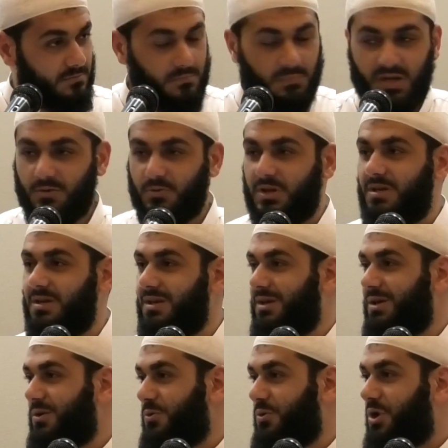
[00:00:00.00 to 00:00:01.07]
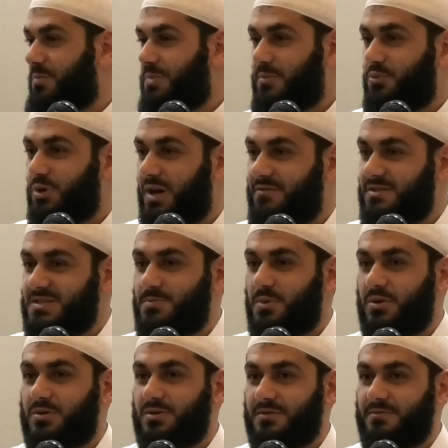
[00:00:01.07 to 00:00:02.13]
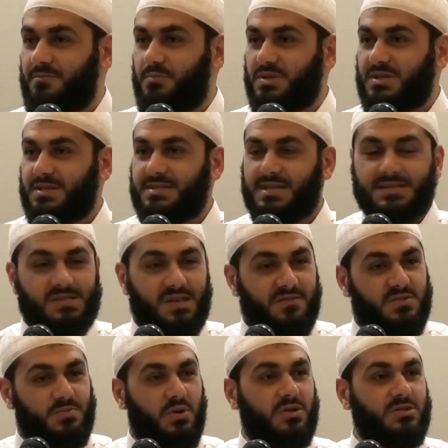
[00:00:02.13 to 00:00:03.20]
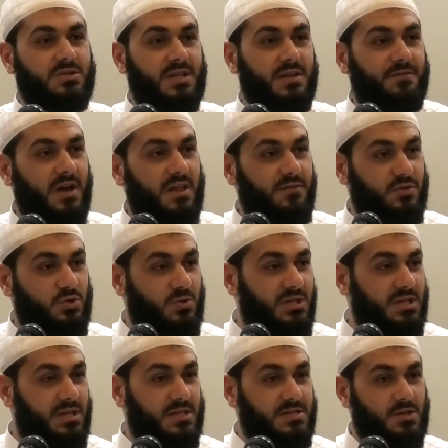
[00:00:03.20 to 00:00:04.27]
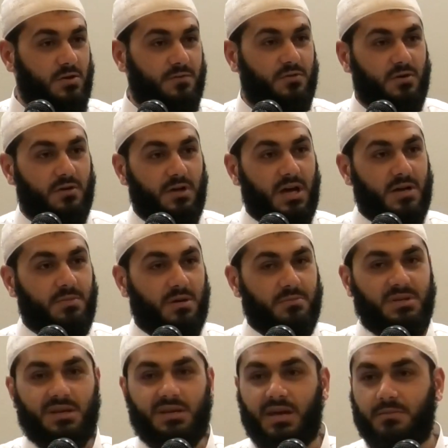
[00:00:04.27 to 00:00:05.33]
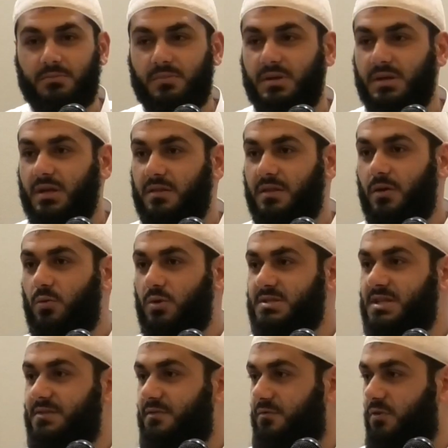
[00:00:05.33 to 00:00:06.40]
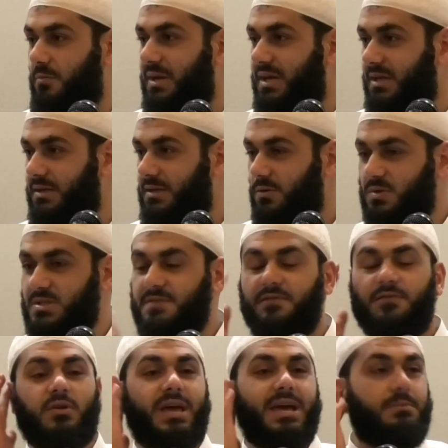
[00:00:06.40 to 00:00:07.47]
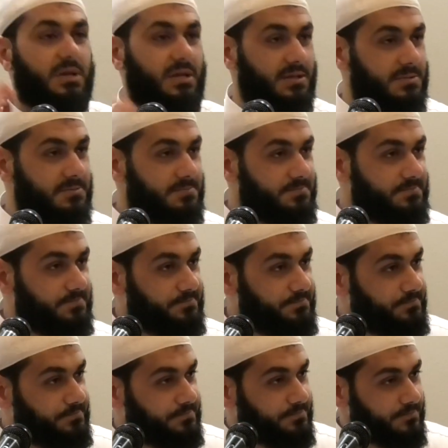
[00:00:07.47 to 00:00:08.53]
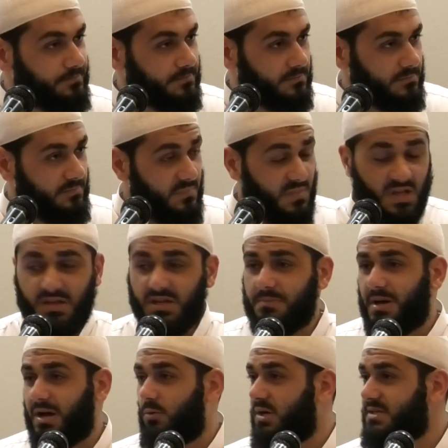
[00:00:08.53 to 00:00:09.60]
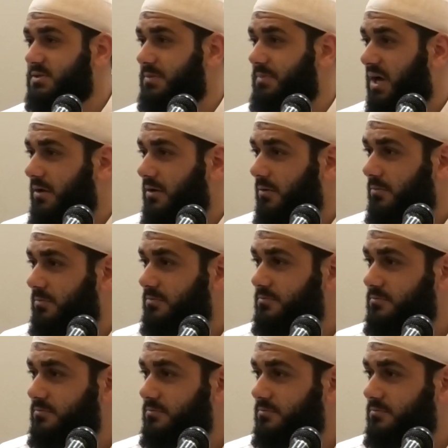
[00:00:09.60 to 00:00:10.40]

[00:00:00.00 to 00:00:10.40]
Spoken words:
Man, we know people haven't spoken, sons haven't spoken to their father for 20 years over a arba'miyah game that wasn't even for money, wasn't even for gambling. Riba, why is riba haram?